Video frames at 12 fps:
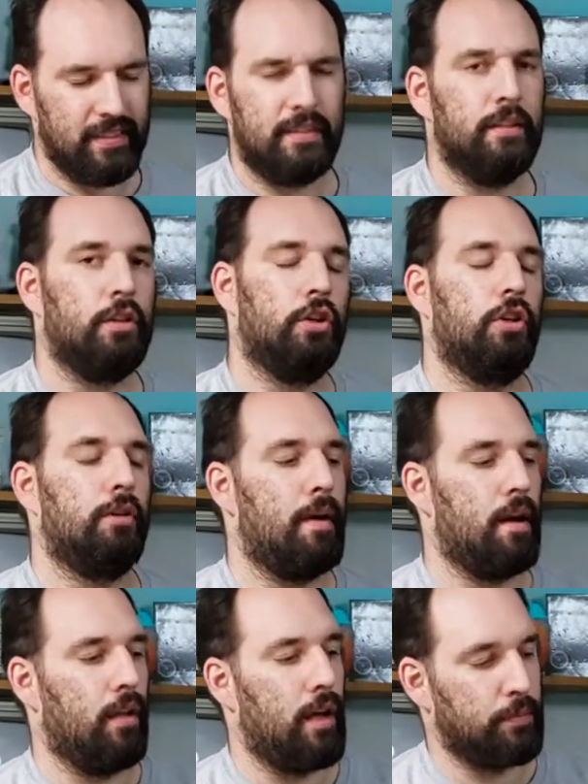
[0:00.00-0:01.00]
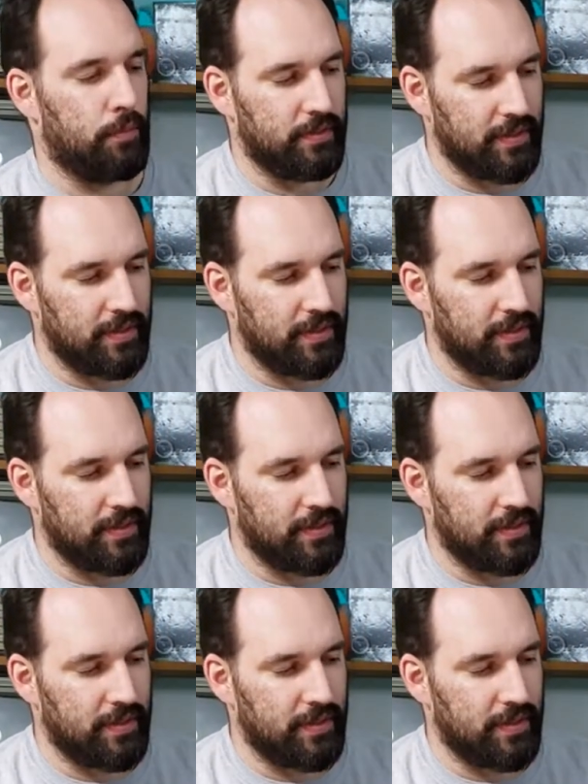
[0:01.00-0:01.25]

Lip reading: isn't an earlier model Osborne.